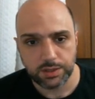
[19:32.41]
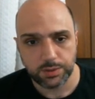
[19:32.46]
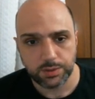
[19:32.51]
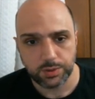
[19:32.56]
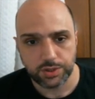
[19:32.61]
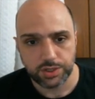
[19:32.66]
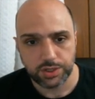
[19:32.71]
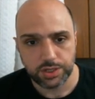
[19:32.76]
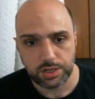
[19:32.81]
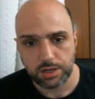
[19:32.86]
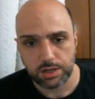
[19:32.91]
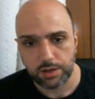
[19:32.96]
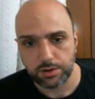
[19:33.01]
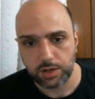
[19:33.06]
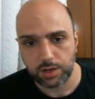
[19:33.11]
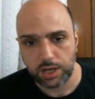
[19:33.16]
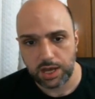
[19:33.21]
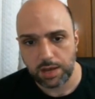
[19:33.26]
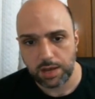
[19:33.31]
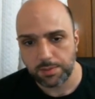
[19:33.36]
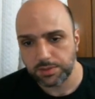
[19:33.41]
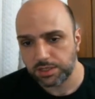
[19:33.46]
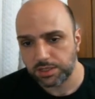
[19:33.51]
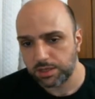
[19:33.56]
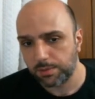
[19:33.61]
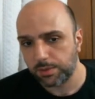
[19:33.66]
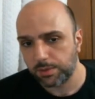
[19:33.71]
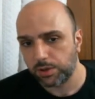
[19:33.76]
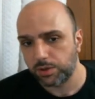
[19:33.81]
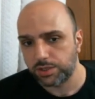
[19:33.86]
which is another game
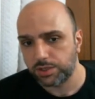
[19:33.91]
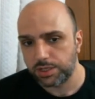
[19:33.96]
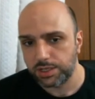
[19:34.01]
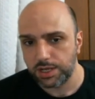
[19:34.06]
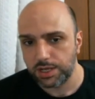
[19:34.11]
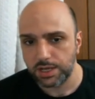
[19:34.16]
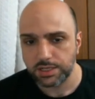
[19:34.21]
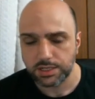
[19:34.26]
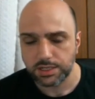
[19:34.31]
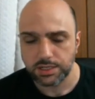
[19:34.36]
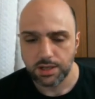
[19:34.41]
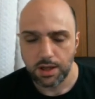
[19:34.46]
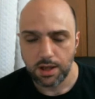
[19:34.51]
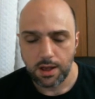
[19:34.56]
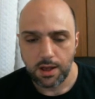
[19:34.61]
similar to this.